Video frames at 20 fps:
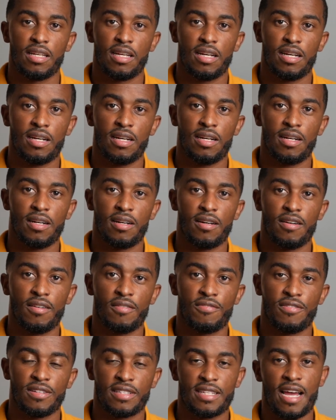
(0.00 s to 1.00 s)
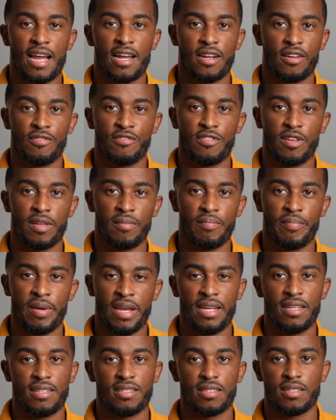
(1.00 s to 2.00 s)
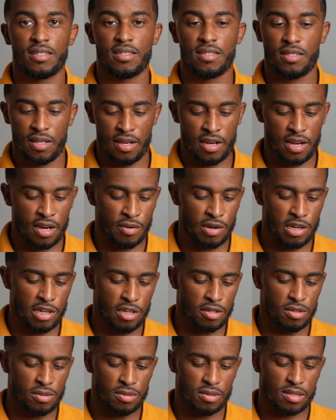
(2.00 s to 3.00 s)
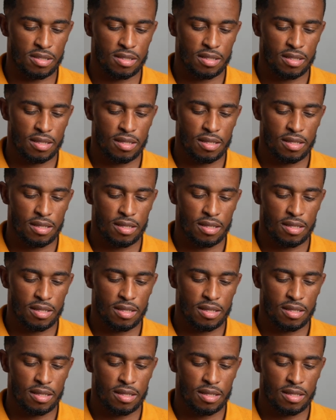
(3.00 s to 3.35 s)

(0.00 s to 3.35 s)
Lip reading: photography-based scenarios.